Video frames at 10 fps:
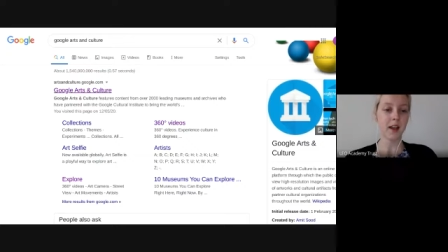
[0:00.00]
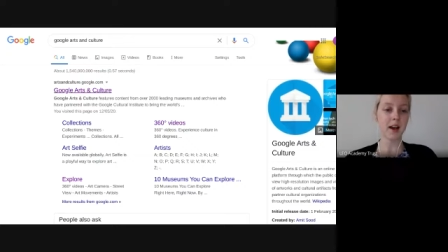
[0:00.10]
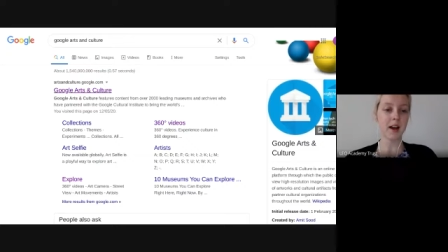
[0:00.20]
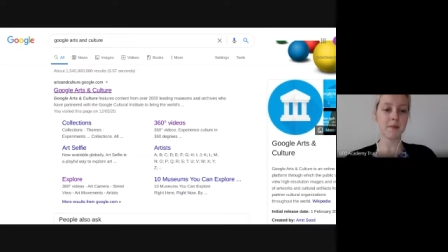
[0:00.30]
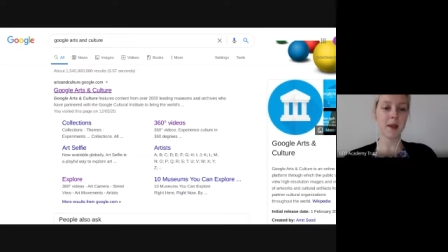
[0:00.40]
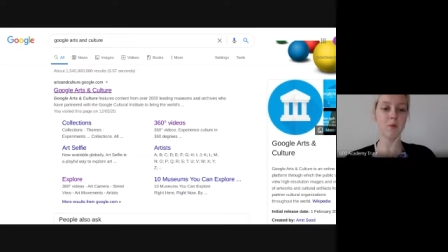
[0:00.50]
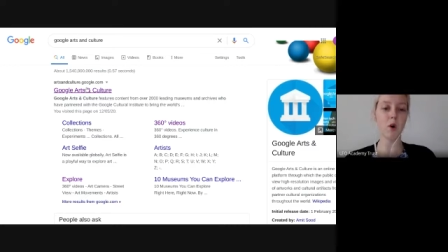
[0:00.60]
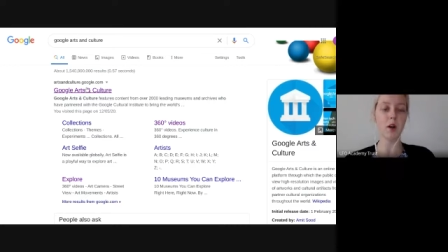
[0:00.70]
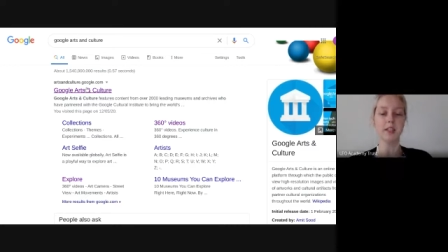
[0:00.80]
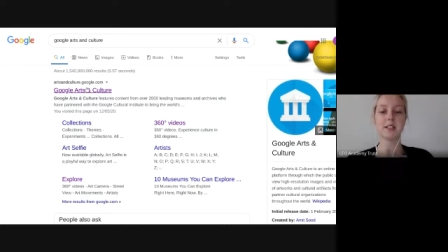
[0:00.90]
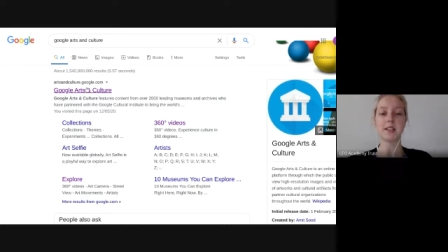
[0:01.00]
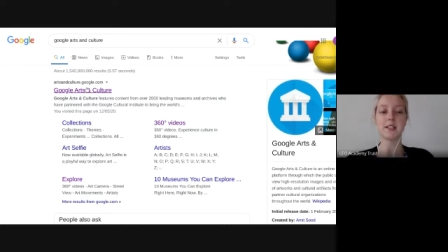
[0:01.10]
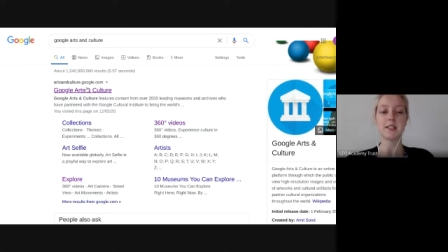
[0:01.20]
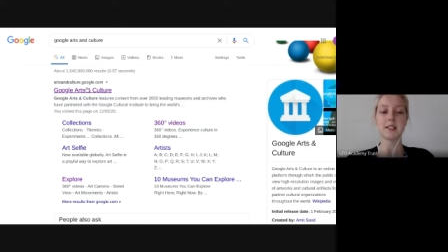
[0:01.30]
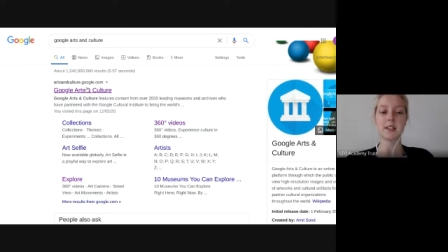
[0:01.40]
Um, and what this
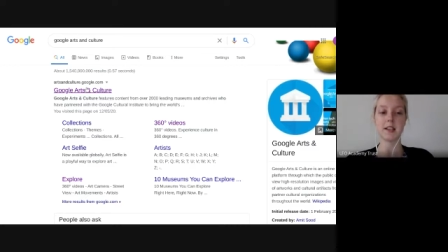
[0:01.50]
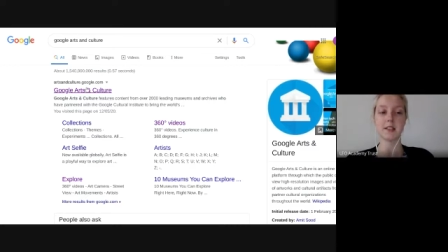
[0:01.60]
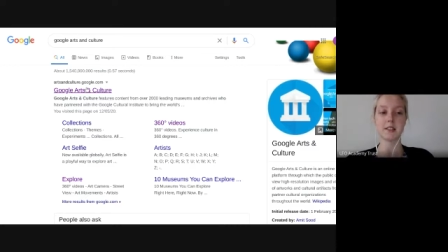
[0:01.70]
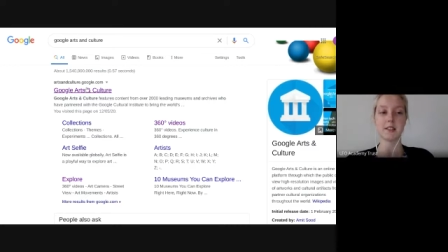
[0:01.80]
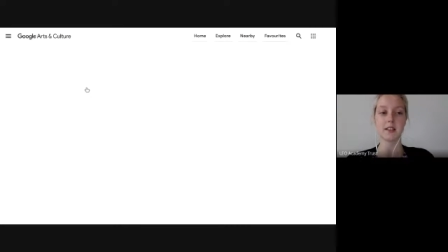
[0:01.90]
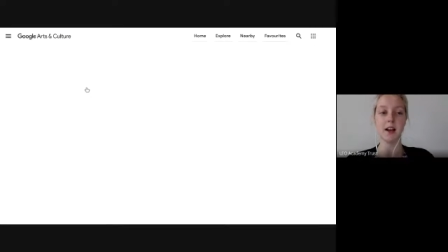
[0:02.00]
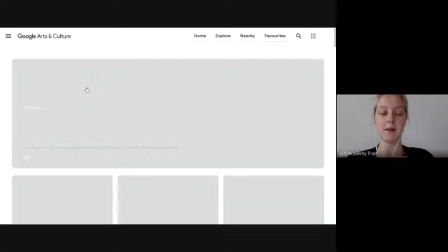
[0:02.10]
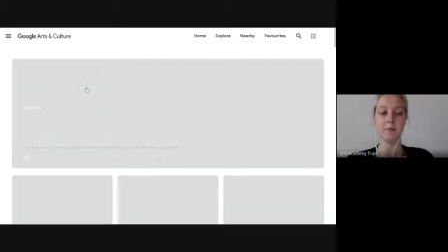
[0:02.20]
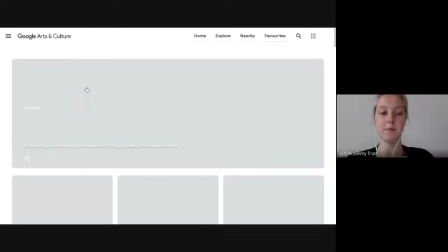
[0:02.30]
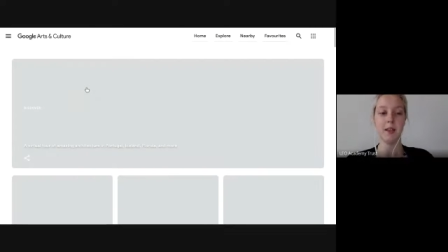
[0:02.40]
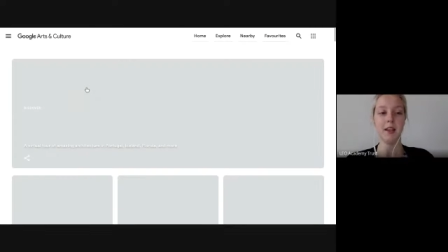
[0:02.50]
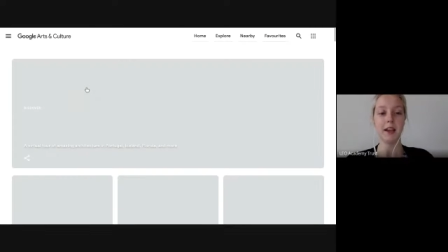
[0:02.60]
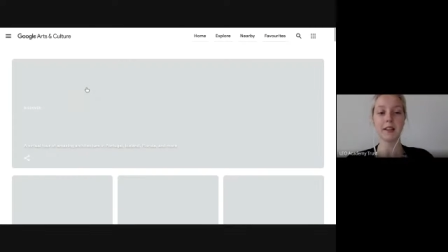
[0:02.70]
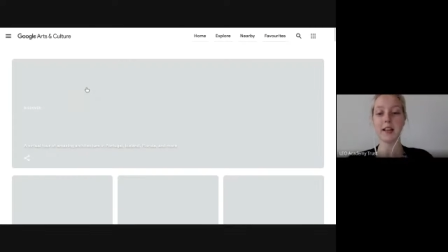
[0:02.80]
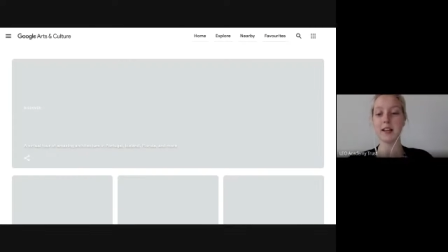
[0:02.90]
is, is it's, um,
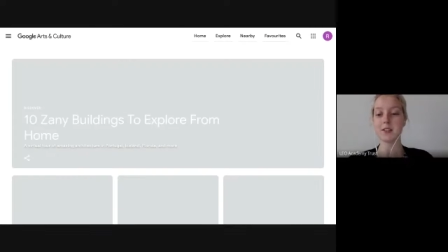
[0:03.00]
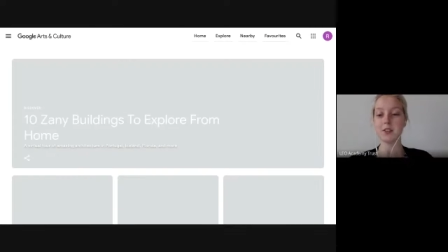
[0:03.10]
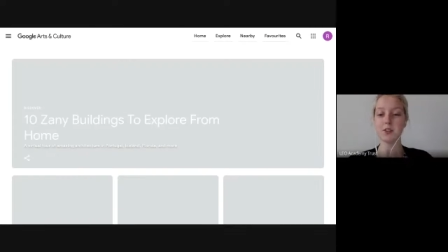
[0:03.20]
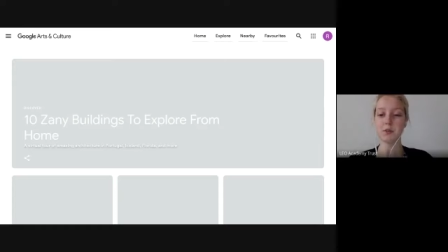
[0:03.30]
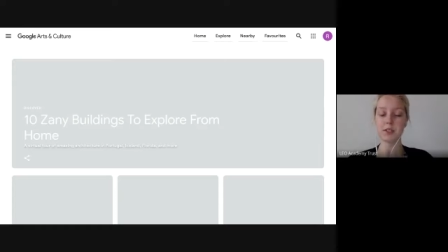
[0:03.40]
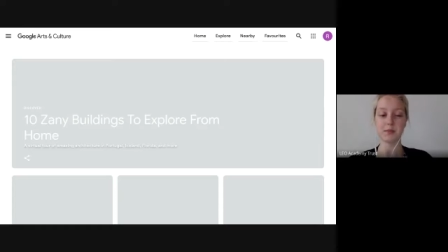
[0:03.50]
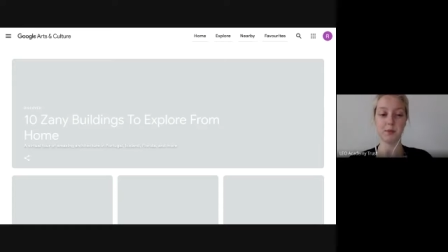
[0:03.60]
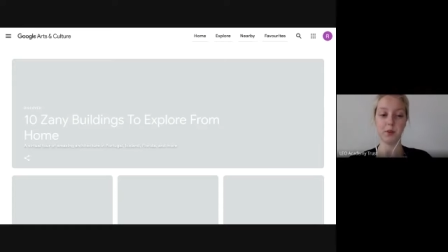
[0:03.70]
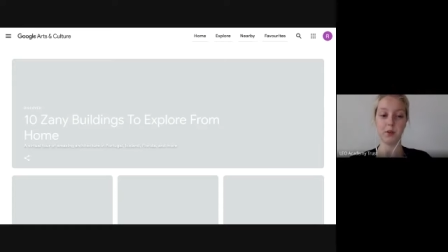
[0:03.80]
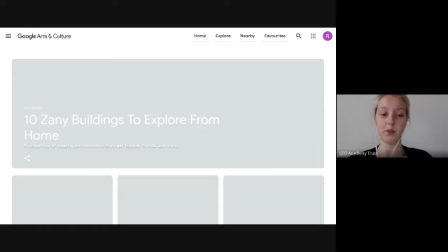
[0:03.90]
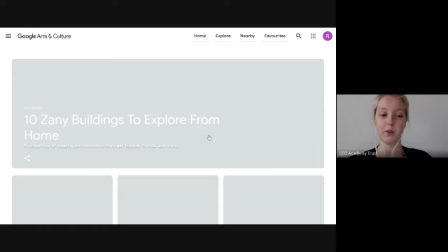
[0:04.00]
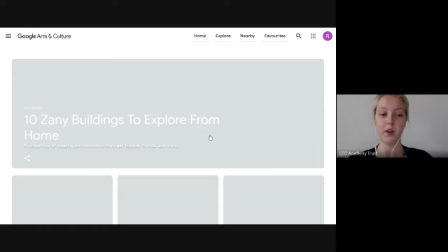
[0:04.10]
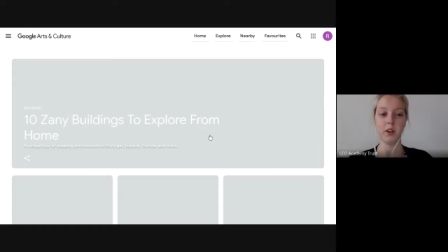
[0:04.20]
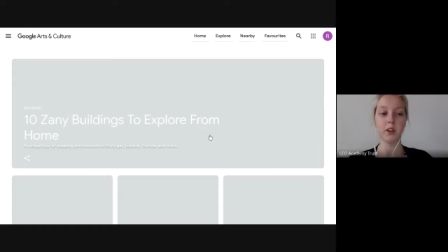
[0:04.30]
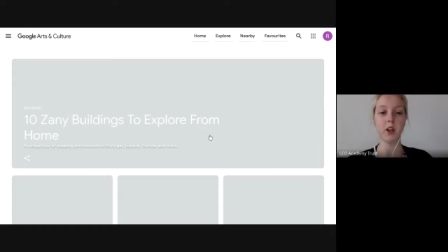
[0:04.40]
it allows you to explore
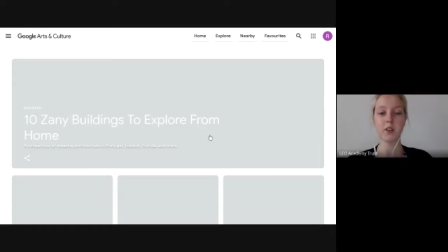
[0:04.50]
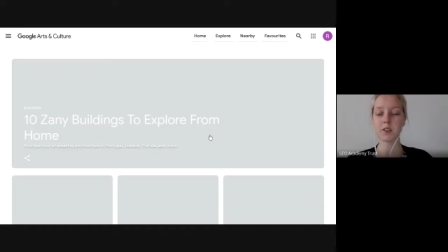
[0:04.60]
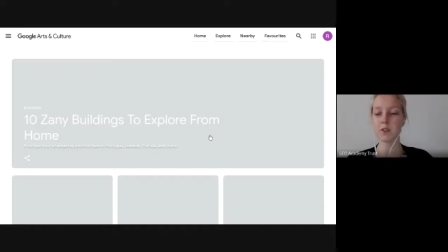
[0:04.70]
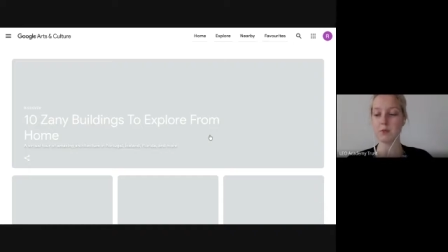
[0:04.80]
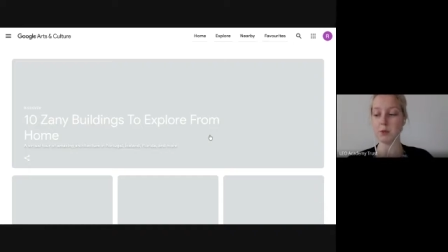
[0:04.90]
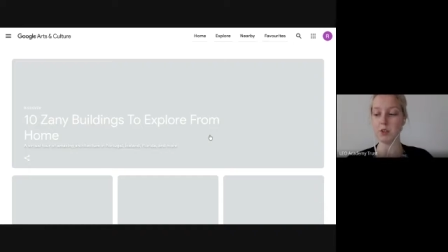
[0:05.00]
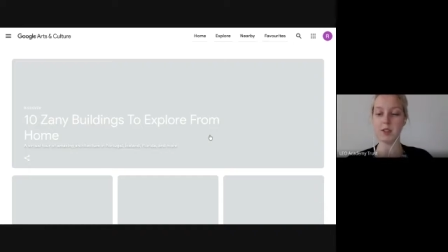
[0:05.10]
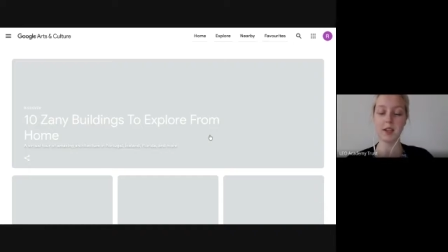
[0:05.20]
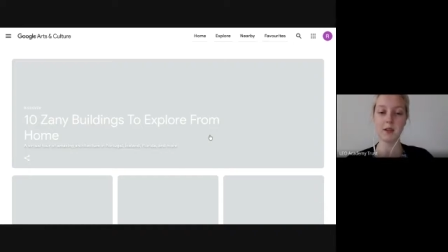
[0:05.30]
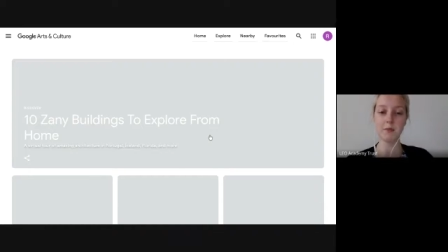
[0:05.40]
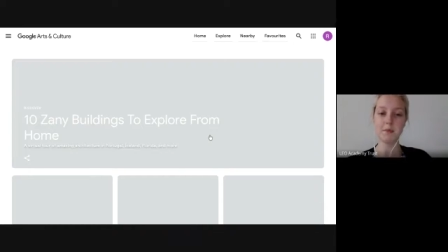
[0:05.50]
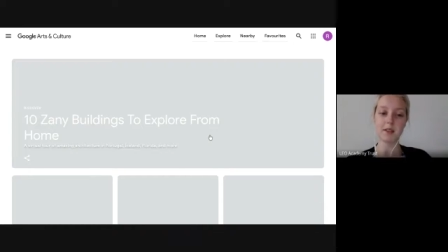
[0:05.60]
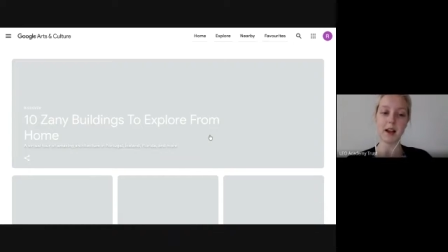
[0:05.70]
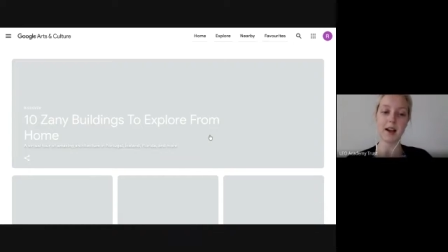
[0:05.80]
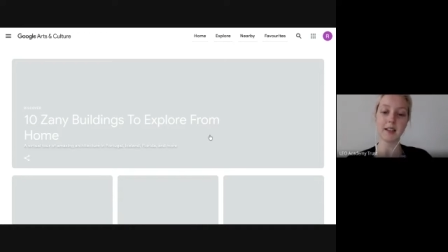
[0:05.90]
lots of museums,
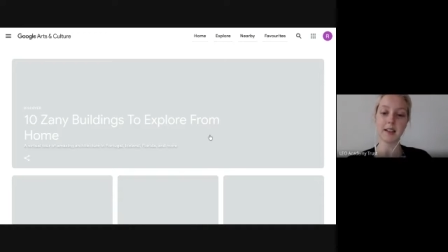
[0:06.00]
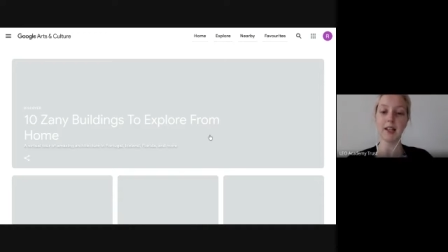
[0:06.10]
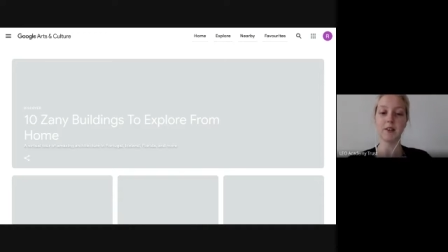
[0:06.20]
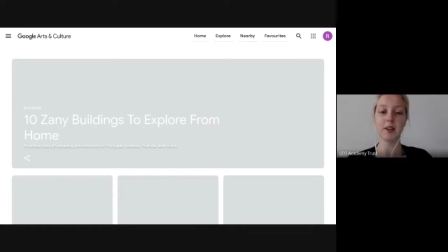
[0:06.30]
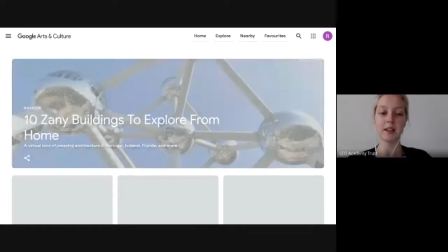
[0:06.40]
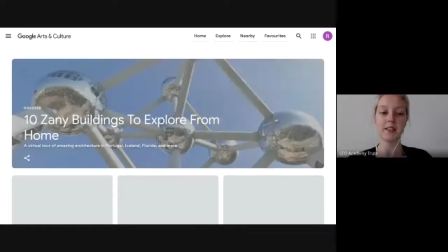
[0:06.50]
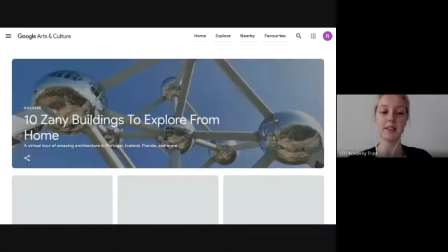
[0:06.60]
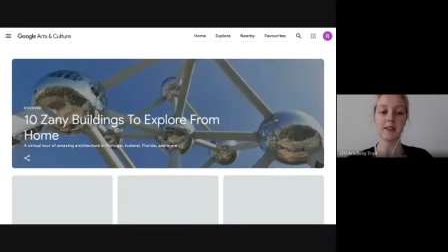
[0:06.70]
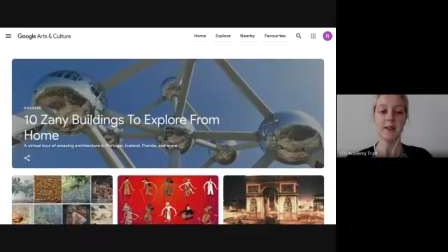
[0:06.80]
art galleries,